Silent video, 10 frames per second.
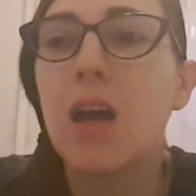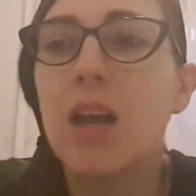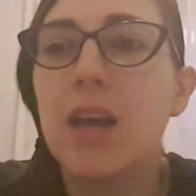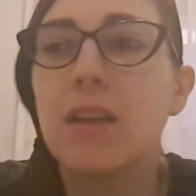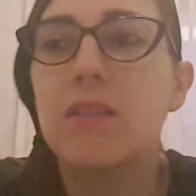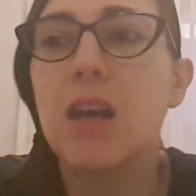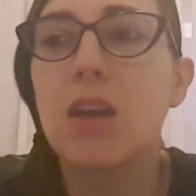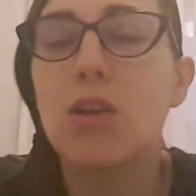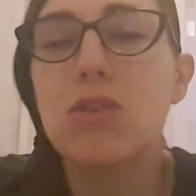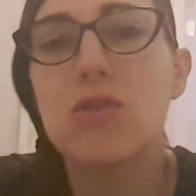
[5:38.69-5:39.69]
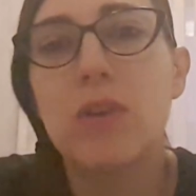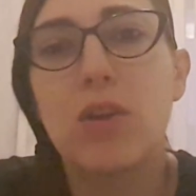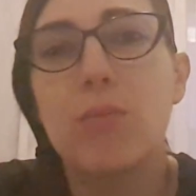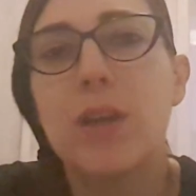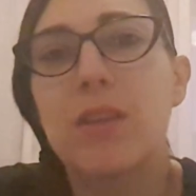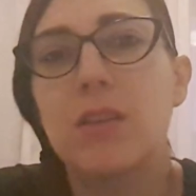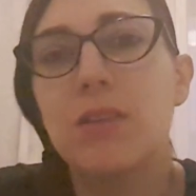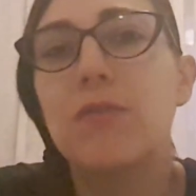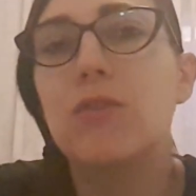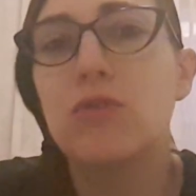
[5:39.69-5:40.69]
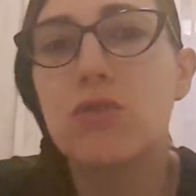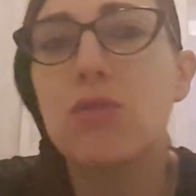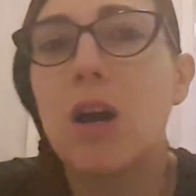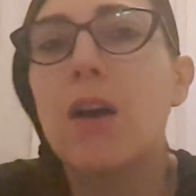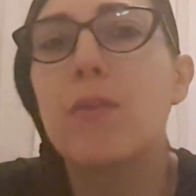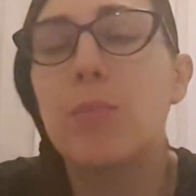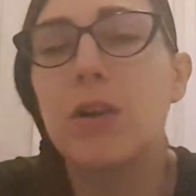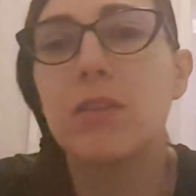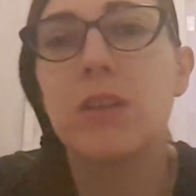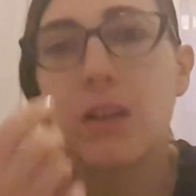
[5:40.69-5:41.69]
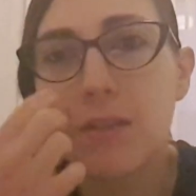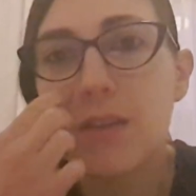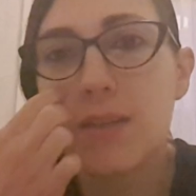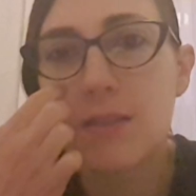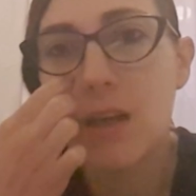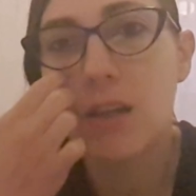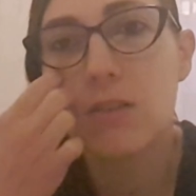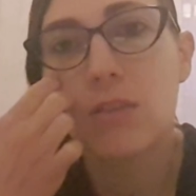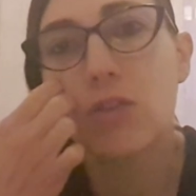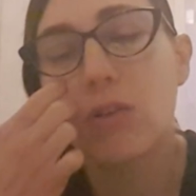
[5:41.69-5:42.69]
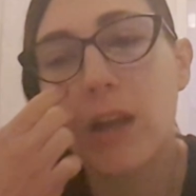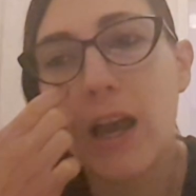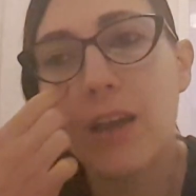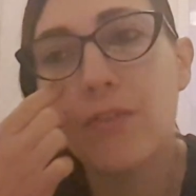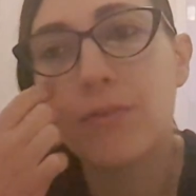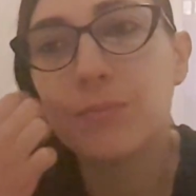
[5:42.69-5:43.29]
And I also recommend that if you do have a partner at this stage of your life,